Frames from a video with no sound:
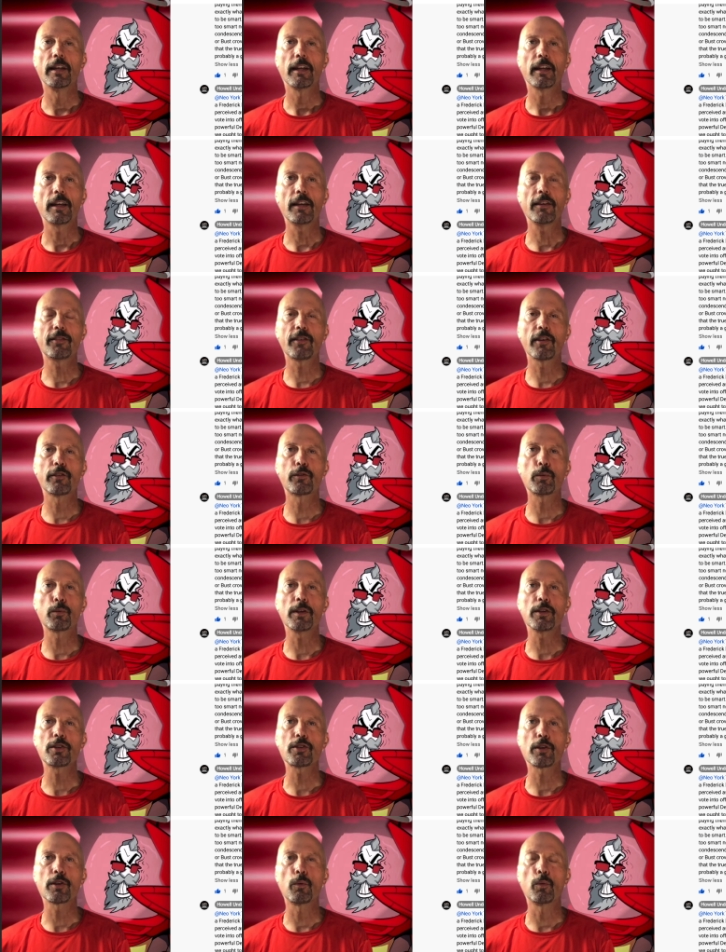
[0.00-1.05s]
He says we
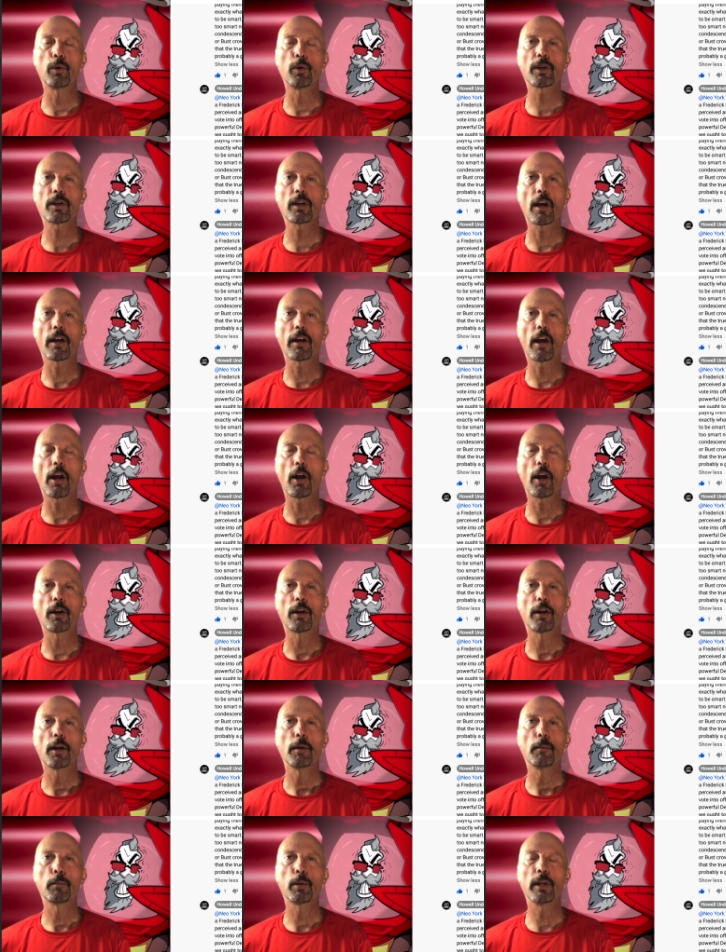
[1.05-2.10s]
should work on
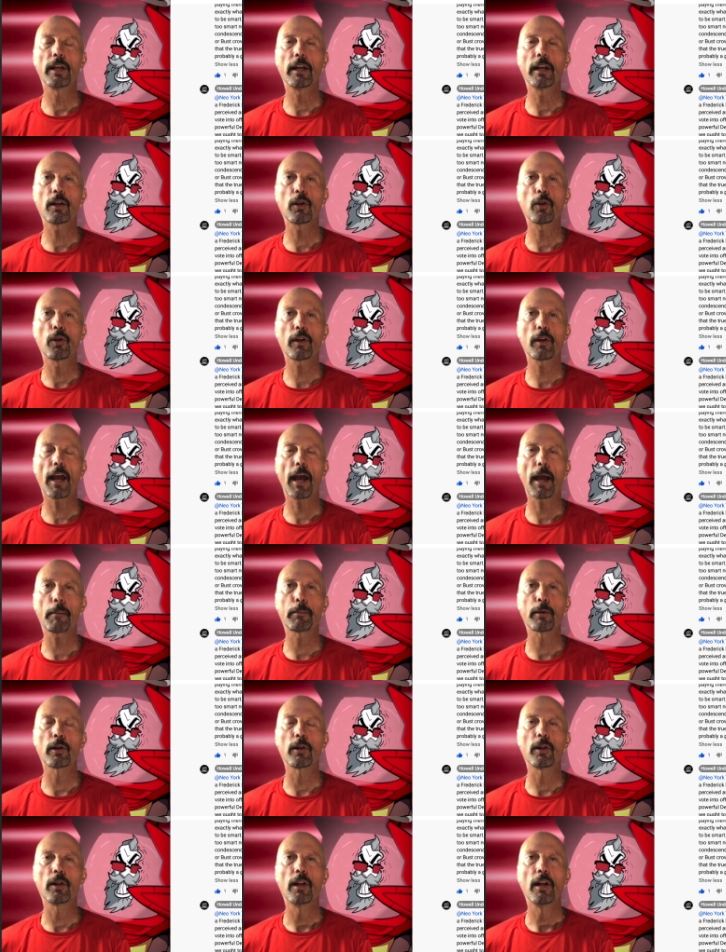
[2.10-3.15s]
our political
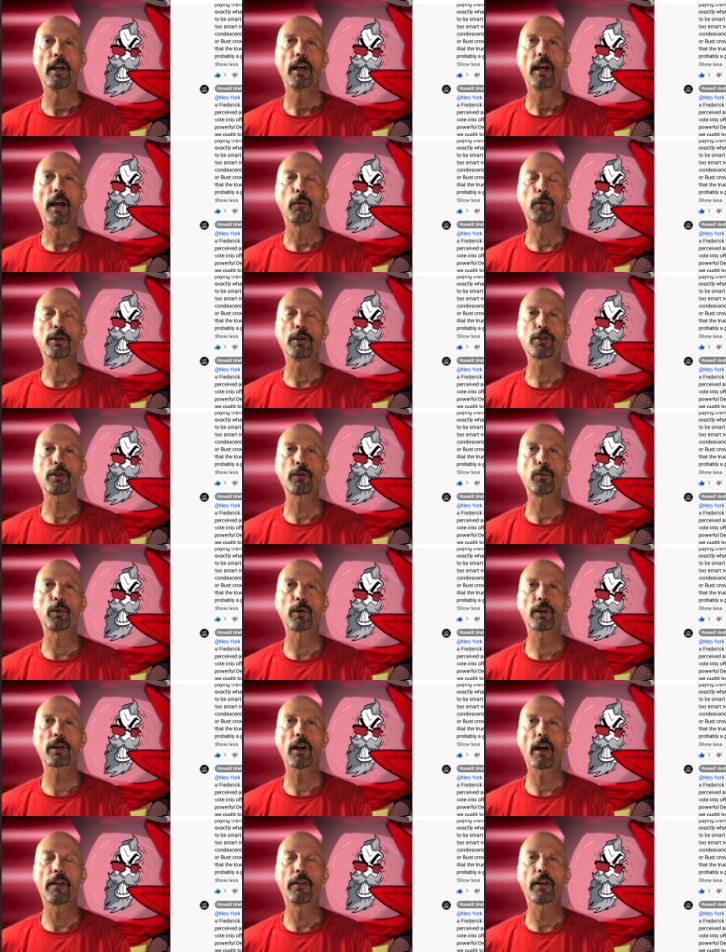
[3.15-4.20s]
capital. We should
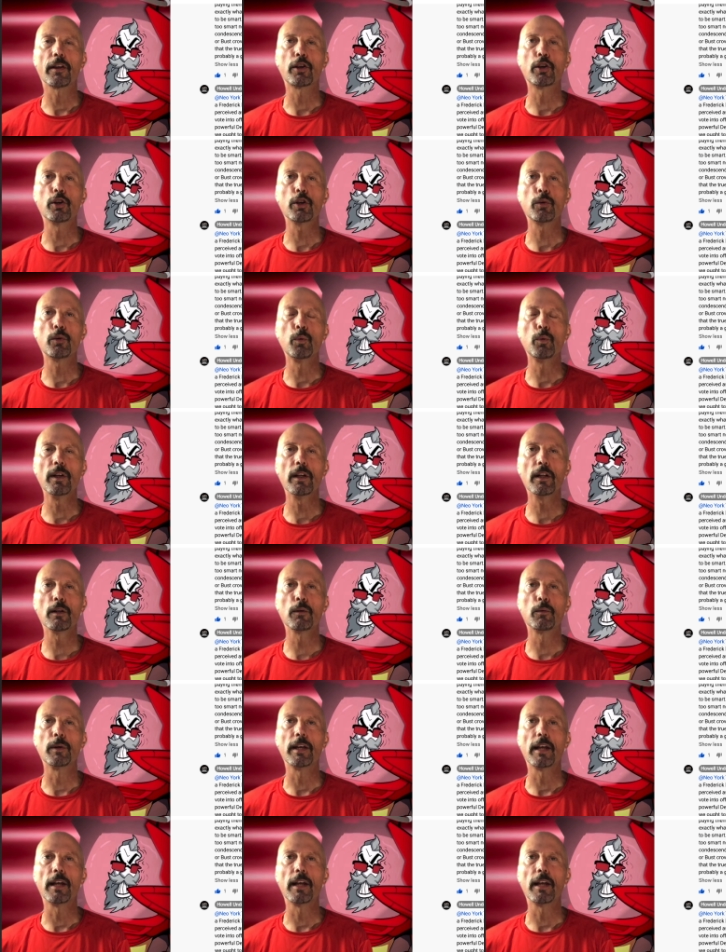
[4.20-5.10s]
work on the goodwill we